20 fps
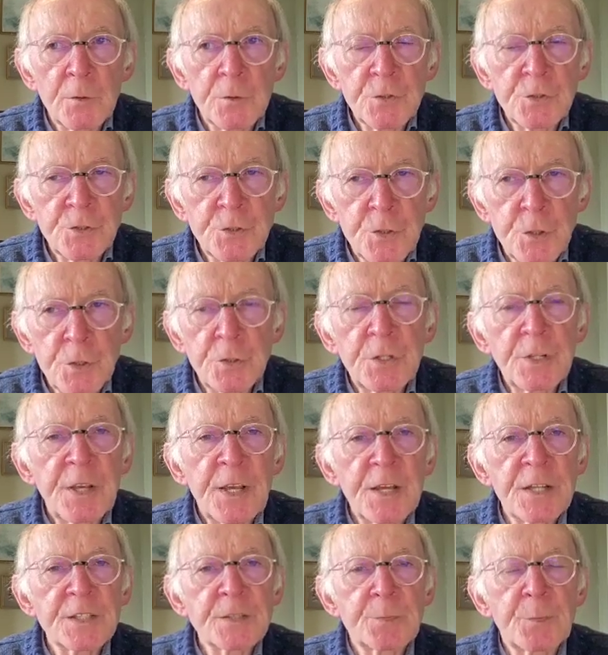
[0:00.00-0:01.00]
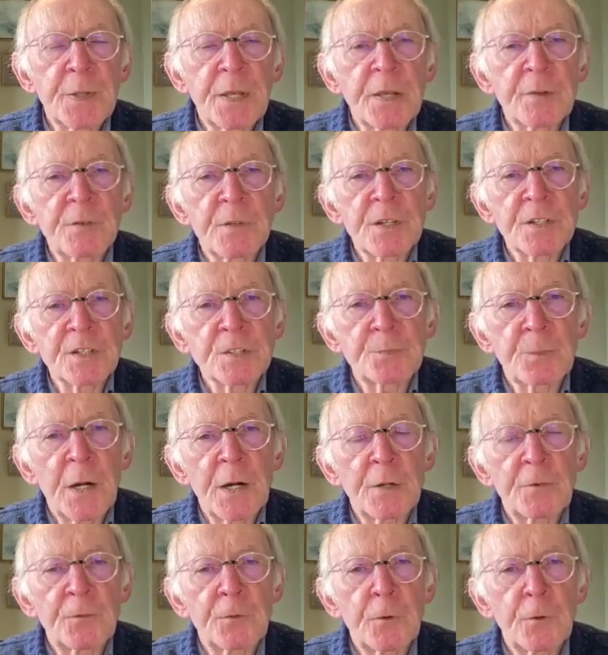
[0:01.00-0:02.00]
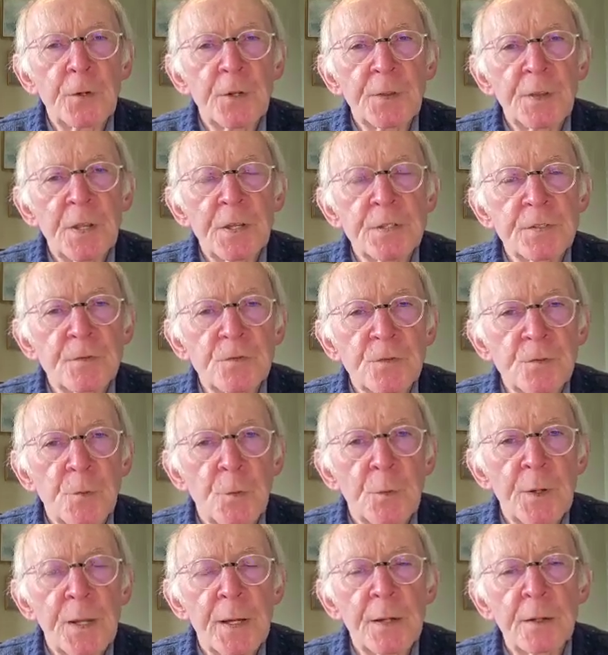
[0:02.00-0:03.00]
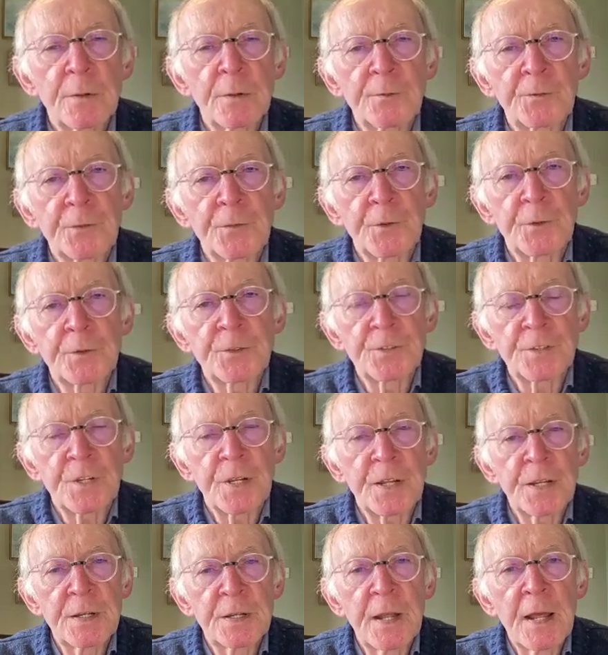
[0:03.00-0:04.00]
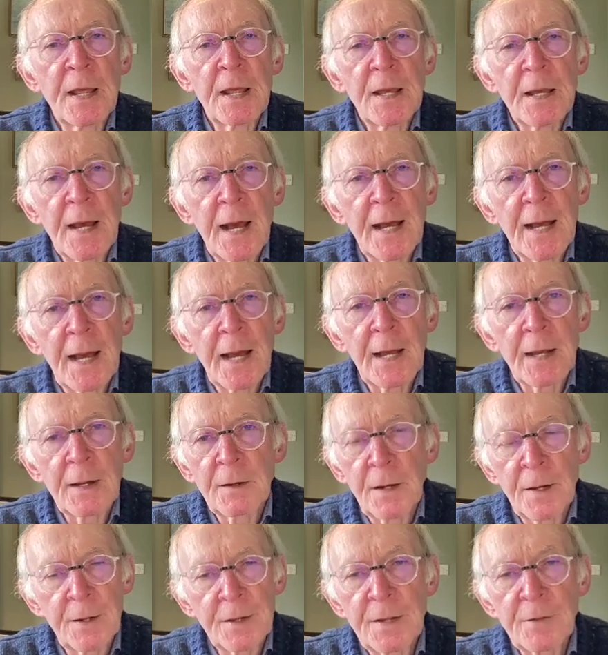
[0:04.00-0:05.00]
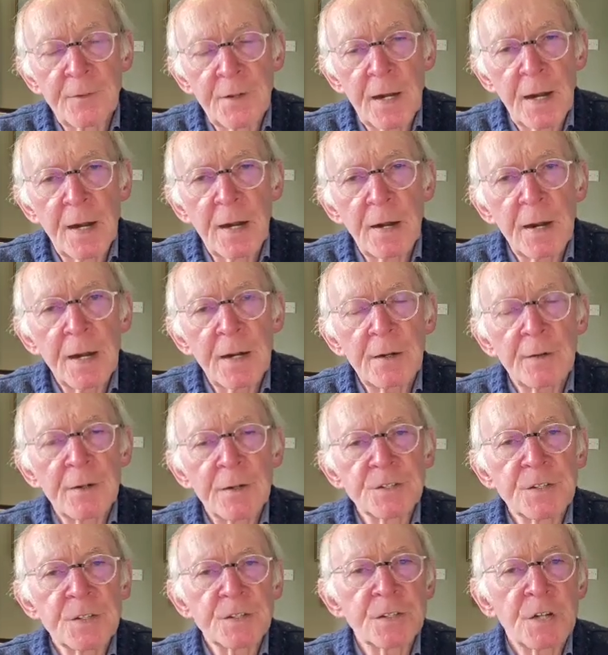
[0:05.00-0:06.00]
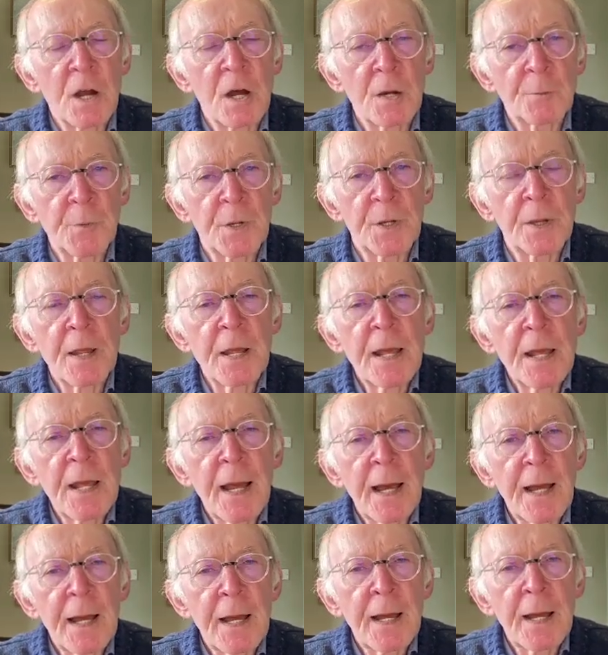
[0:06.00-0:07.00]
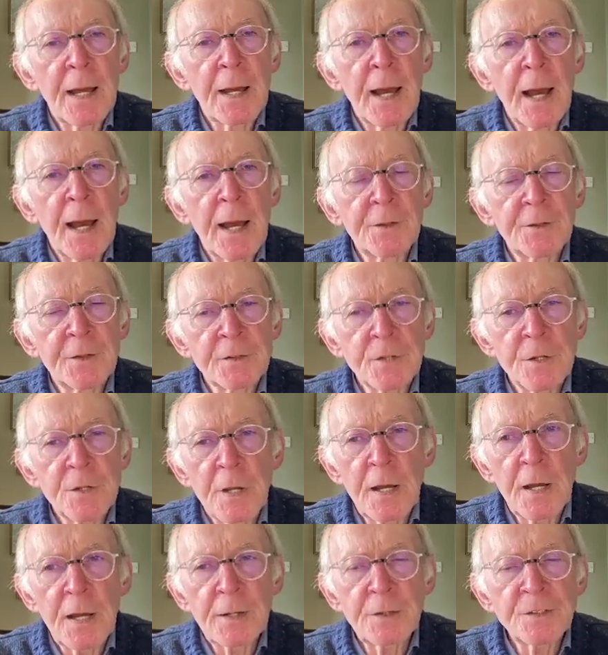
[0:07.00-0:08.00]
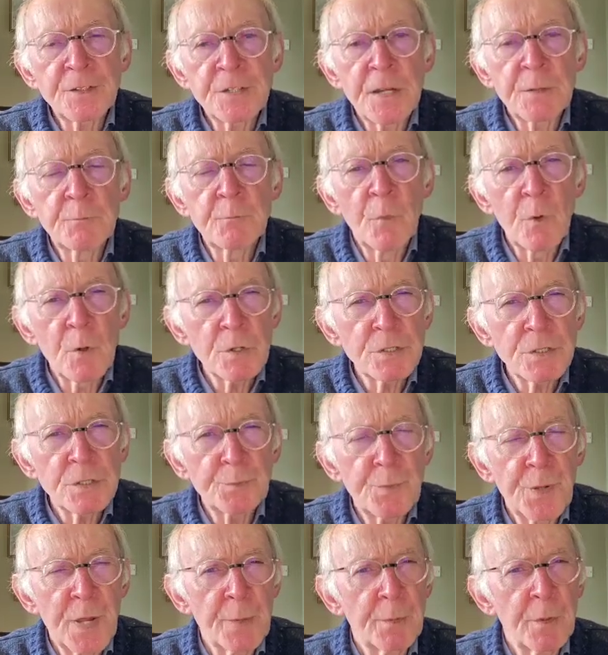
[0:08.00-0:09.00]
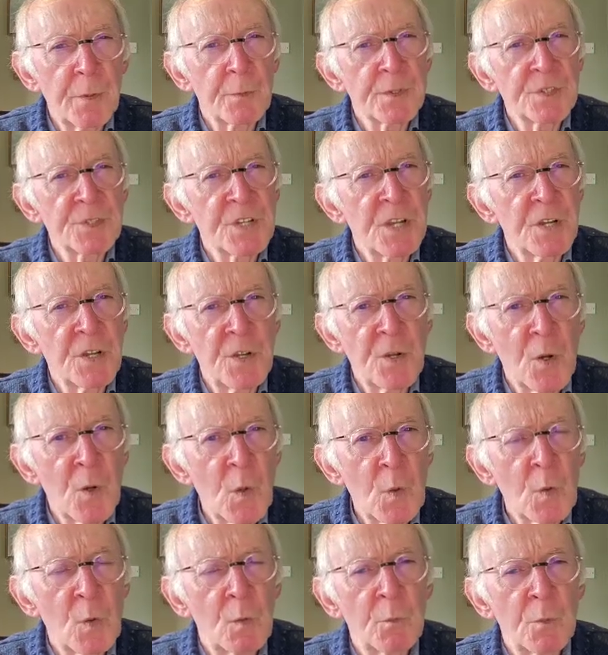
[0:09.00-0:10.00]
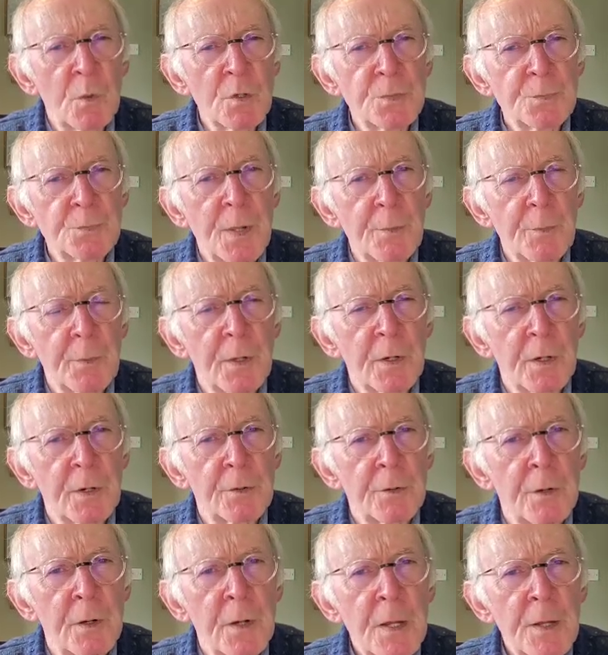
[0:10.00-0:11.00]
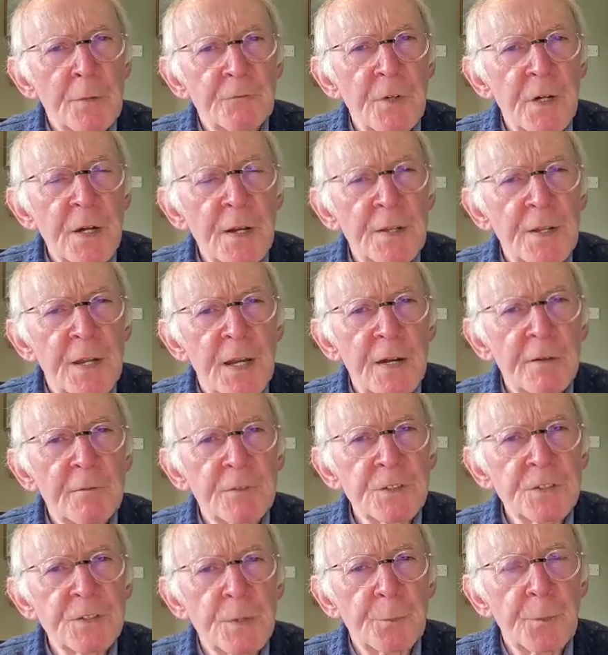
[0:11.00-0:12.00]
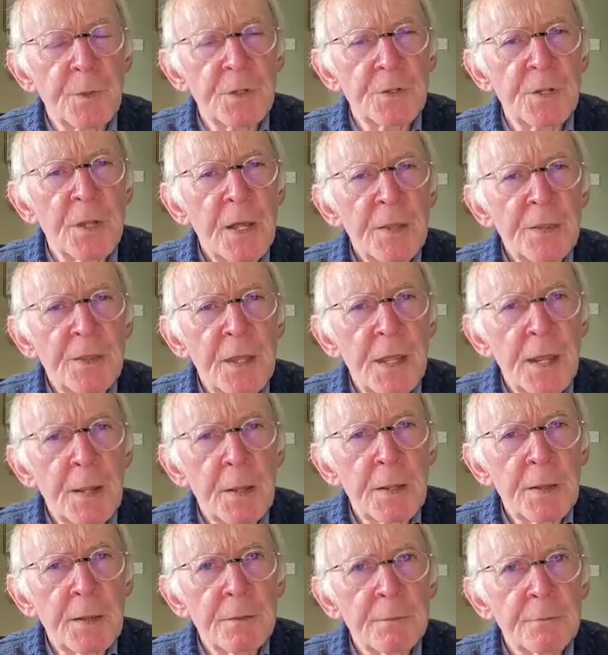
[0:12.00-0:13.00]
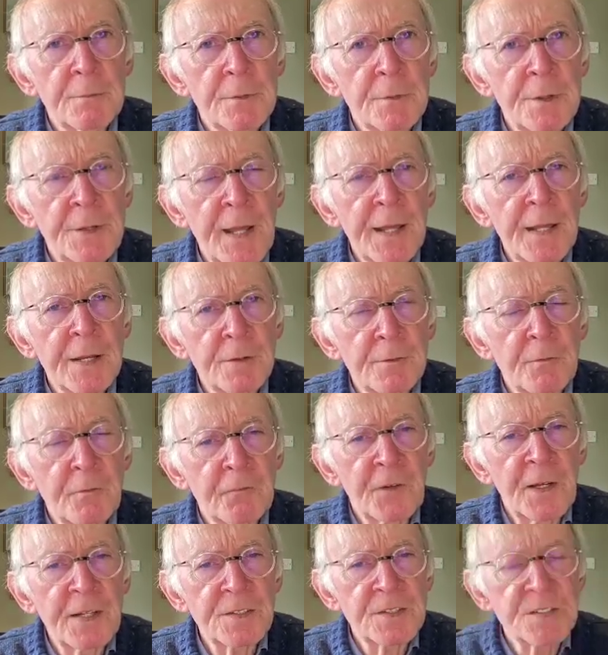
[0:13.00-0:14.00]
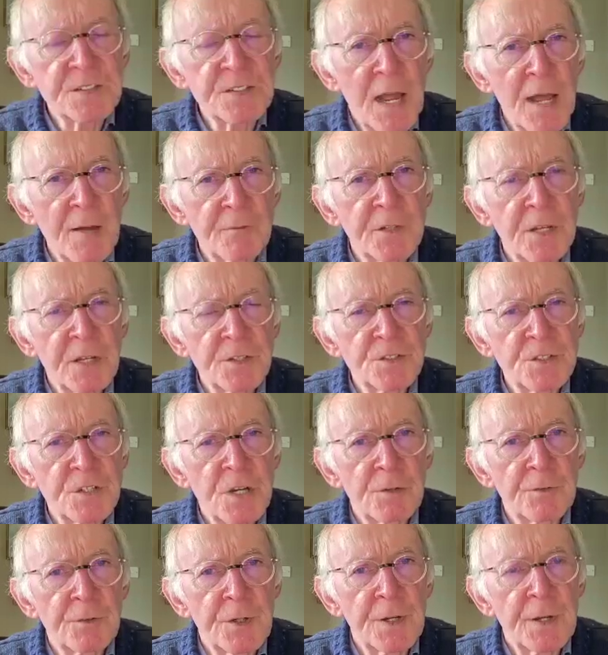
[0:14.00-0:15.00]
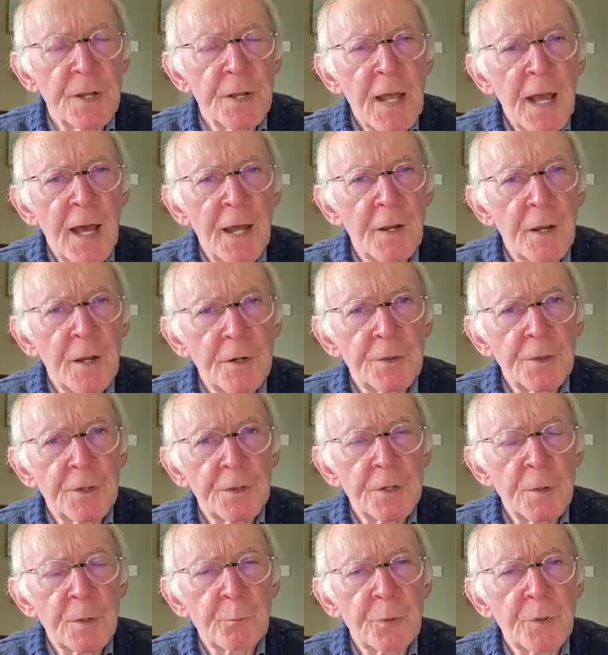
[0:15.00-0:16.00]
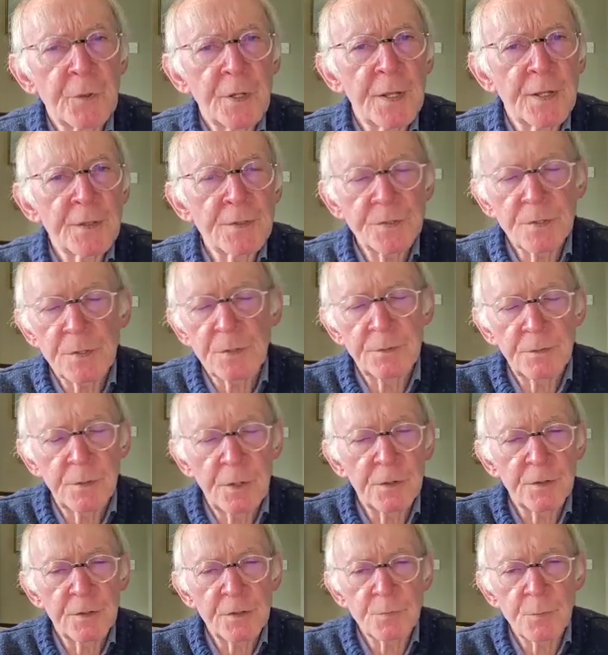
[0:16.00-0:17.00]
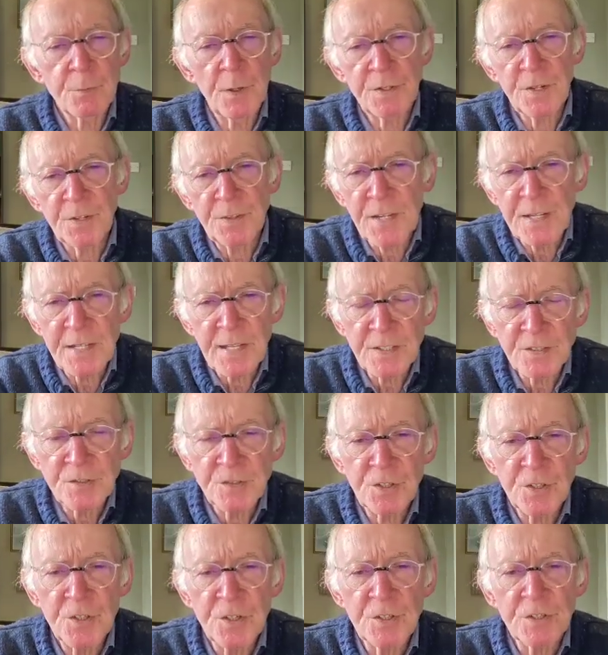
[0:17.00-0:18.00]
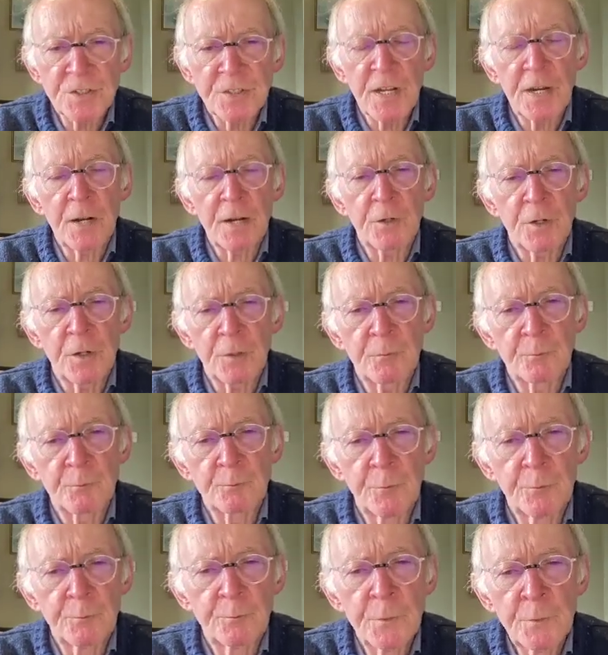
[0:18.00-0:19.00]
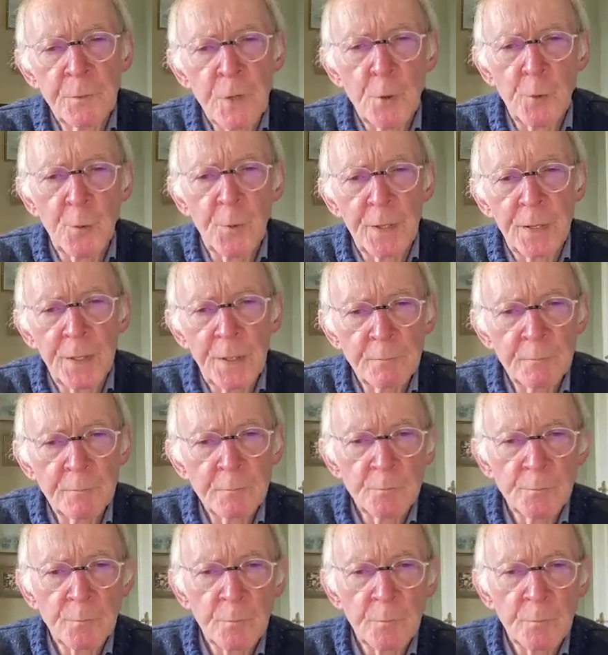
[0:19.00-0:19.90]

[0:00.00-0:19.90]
should kids be given a smartphone at the age of 12, 13, and even earlier, as is common? And I'd say most people would say no. Most people are very nervous about the negative effect it's having on children and how they're depressed and God knows what. Do you think that's true, or is that a load of hooey?